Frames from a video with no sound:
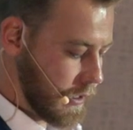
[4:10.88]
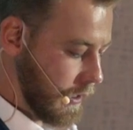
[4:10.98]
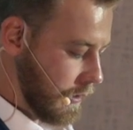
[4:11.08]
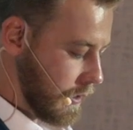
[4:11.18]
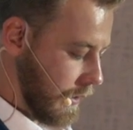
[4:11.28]

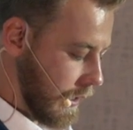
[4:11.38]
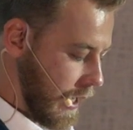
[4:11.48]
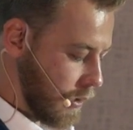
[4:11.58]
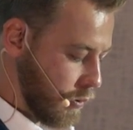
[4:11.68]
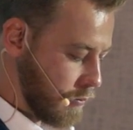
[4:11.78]
tenant and the
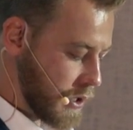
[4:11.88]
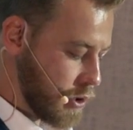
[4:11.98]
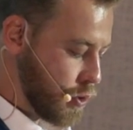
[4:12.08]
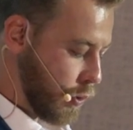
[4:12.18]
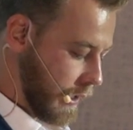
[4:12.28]
landlord
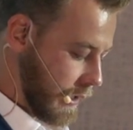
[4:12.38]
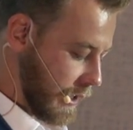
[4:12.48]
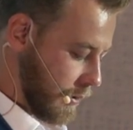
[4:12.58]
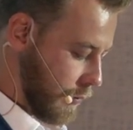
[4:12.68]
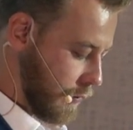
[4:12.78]
must
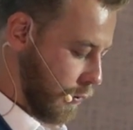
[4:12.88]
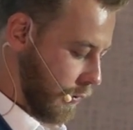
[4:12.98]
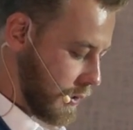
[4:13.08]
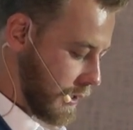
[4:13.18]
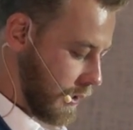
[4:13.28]
jointly,
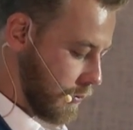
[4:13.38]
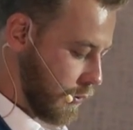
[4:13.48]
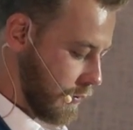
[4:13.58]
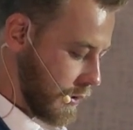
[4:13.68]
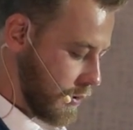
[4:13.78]
before the tenant
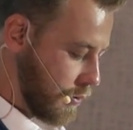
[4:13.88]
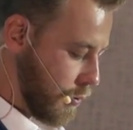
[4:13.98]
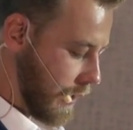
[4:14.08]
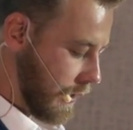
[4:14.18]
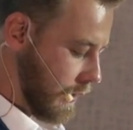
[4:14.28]
moves into
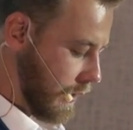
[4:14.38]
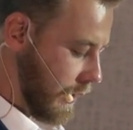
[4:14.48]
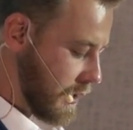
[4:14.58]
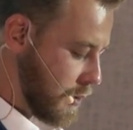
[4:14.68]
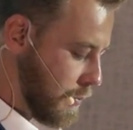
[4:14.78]
dwelling,
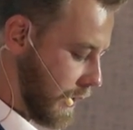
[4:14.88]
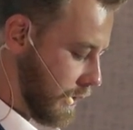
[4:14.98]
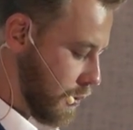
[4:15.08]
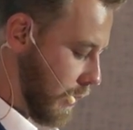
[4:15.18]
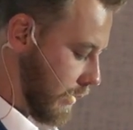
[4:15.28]
inspect
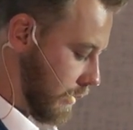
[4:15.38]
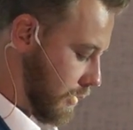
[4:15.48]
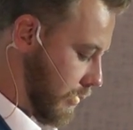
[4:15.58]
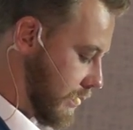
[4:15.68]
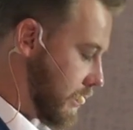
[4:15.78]
the dwelling
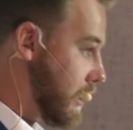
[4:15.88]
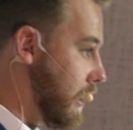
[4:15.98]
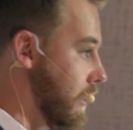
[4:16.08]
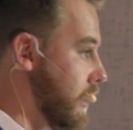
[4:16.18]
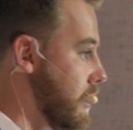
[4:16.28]
to
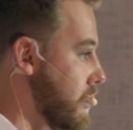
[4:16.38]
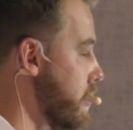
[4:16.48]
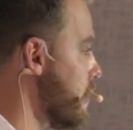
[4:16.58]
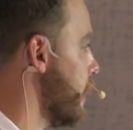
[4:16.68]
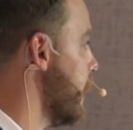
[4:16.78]
ascertain the
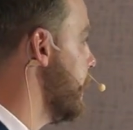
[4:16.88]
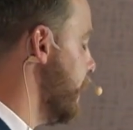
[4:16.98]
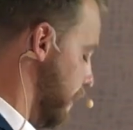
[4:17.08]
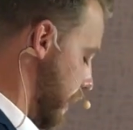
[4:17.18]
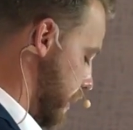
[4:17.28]
existence of any
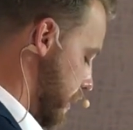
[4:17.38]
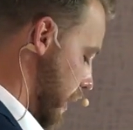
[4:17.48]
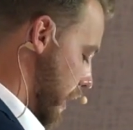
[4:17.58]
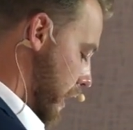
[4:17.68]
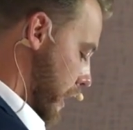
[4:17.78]
defects
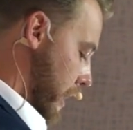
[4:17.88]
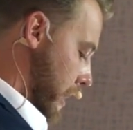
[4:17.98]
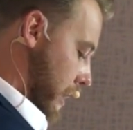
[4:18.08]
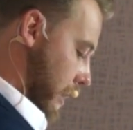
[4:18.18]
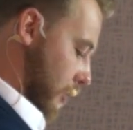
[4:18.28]

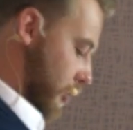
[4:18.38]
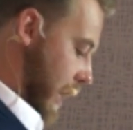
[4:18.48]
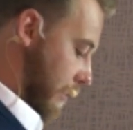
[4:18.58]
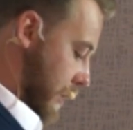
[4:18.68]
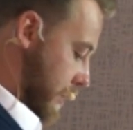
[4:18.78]
or
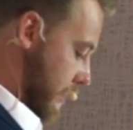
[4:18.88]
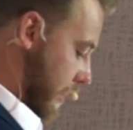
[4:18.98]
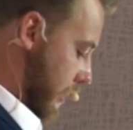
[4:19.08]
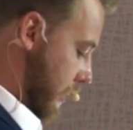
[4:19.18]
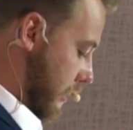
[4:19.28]
damage
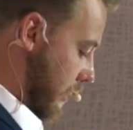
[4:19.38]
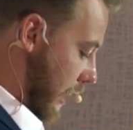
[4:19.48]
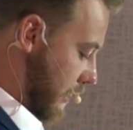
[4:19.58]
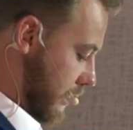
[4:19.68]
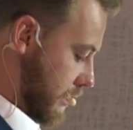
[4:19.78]
therein,
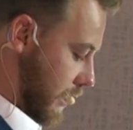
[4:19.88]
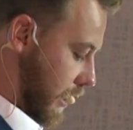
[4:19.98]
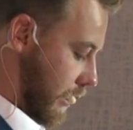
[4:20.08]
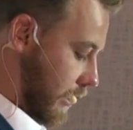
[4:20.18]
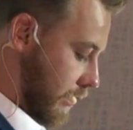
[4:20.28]
and here's the
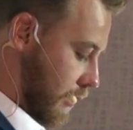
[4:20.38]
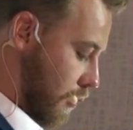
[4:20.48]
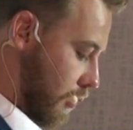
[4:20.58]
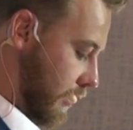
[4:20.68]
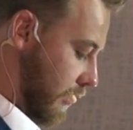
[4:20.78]
kicker,
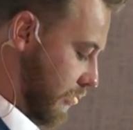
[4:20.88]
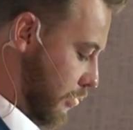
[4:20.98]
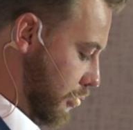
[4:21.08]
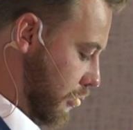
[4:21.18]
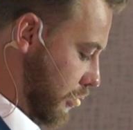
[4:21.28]
with a
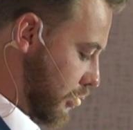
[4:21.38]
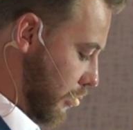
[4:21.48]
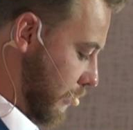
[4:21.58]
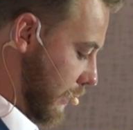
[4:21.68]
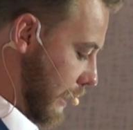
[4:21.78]
view to
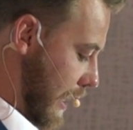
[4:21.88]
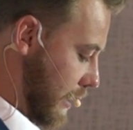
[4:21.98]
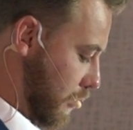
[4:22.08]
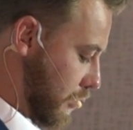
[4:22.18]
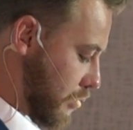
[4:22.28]
determine the
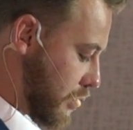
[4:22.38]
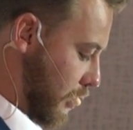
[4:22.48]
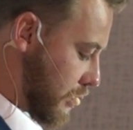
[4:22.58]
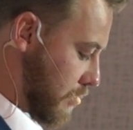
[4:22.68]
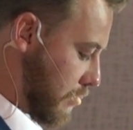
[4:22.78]
landlord's
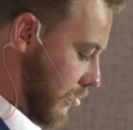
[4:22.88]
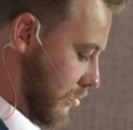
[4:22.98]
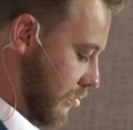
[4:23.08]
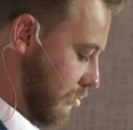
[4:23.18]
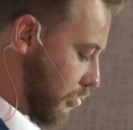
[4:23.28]

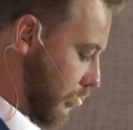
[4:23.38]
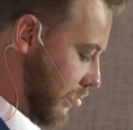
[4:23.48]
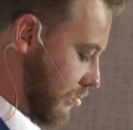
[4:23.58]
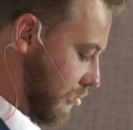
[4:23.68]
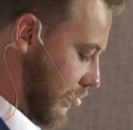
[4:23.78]
responsibility for
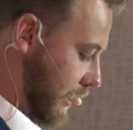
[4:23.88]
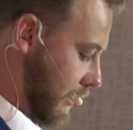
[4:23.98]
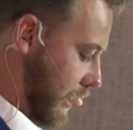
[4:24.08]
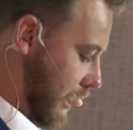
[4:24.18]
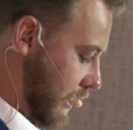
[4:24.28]

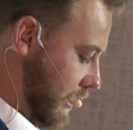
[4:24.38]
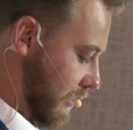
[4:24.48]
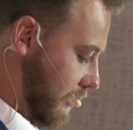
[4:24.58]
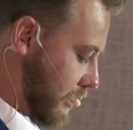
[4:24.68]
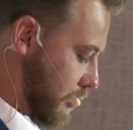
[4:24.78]
rectifying any
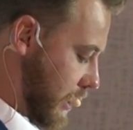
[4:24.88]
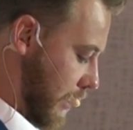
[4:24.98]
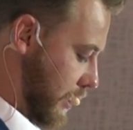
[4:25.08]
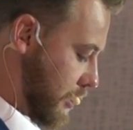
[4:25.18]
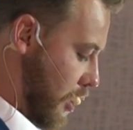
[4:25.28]
defects or
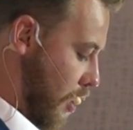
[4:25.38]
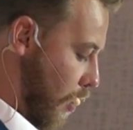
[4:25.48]
damage,